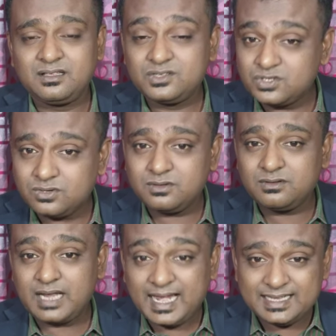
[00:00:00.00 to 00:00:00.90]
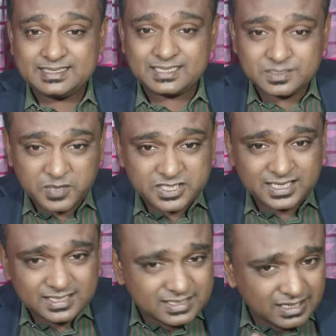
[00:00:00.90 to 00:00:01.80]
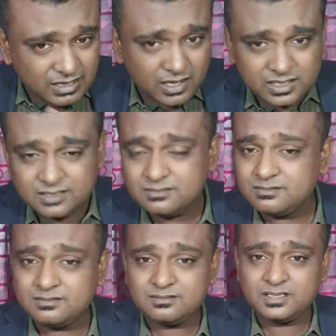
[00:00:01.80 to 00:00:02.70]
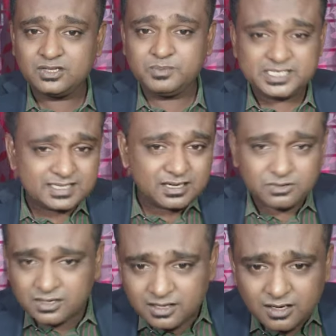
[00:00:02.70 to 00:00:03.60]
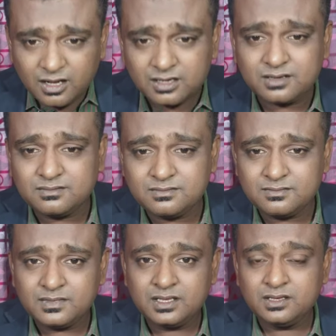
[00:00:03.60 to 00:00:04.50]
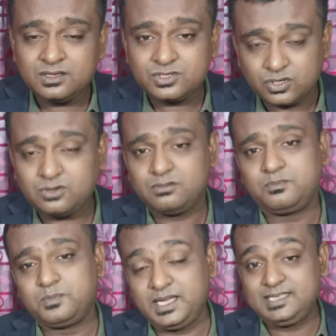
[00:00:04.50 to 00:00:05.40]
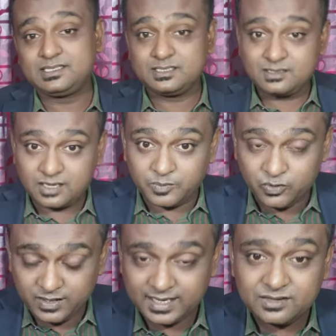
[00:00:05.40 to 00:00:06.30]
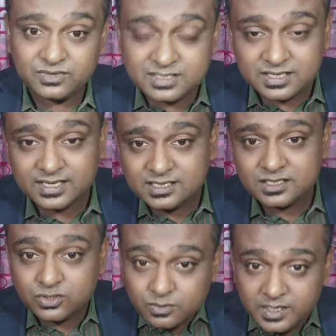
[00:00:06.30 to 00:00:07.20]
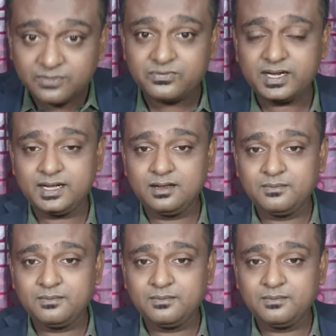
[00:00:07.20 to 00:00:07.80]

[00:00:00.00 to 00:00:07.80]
So 96% is a lot. You're missing out on a lot. So please communicate with strangers. Don't be afraid.